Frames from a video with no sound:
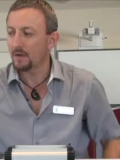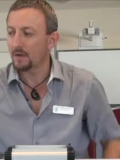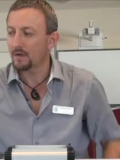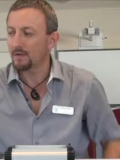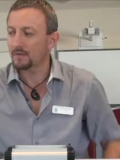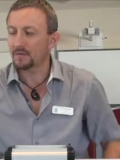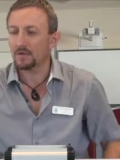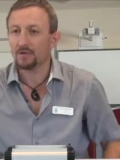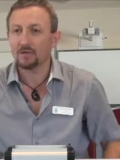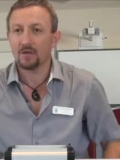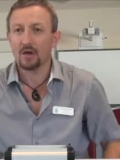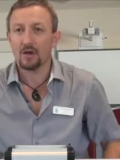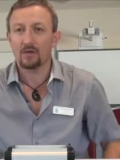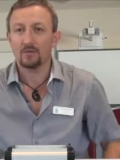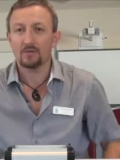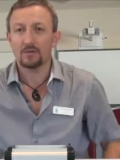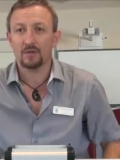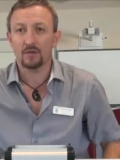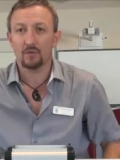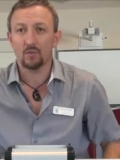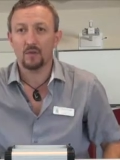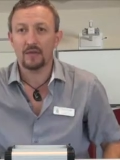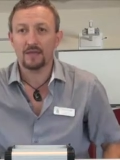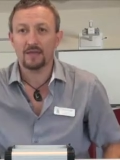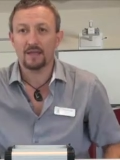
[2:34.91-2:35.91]
So note
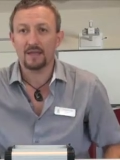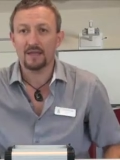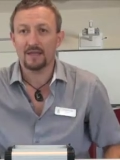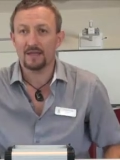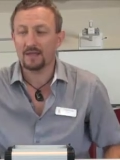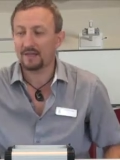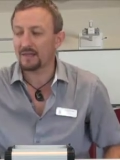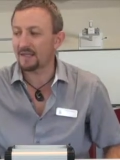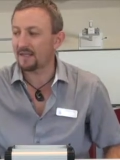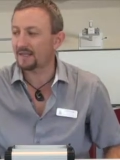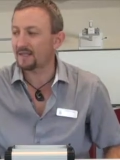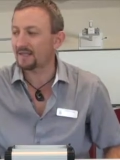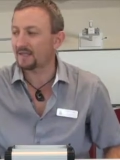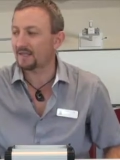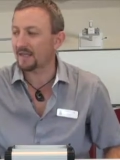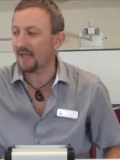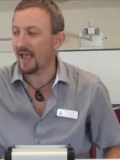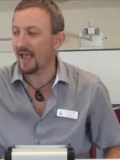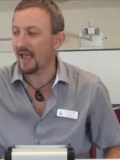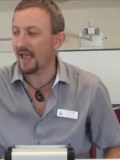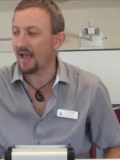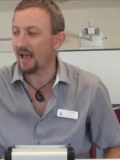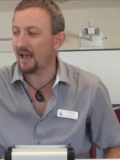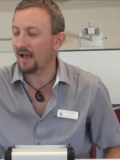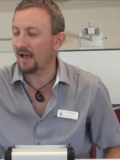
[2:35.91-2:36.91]
that when the,
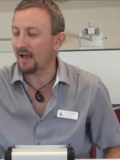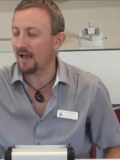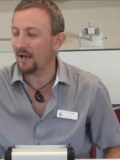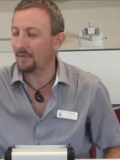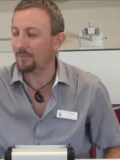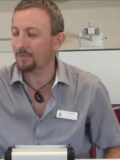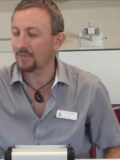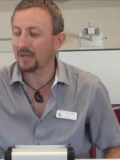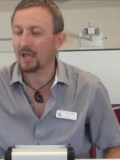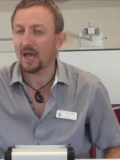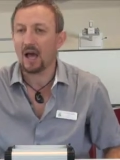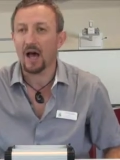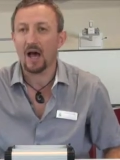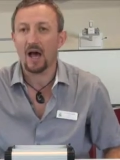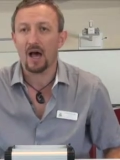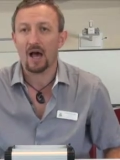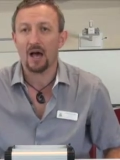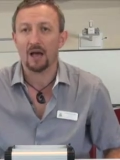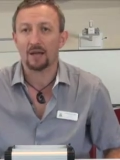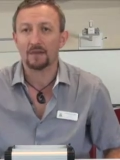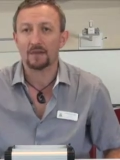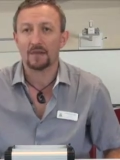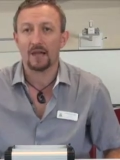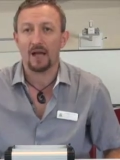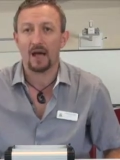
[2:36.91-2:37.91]
this um,
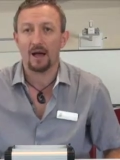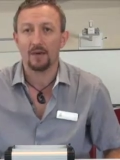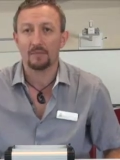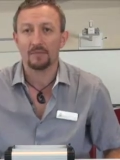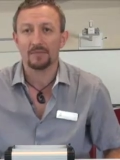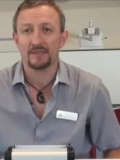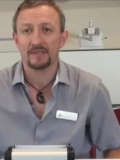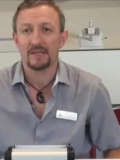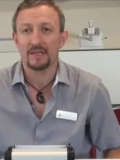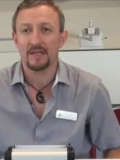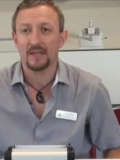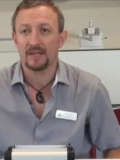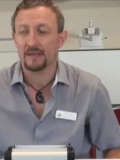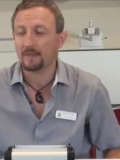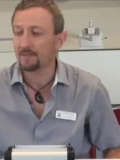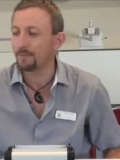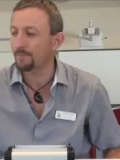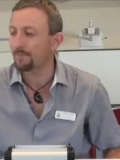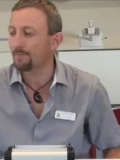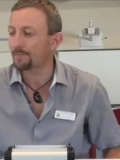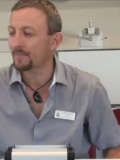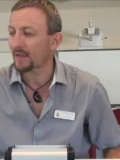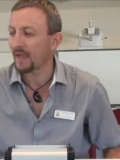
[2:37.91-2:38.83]
cart comes in,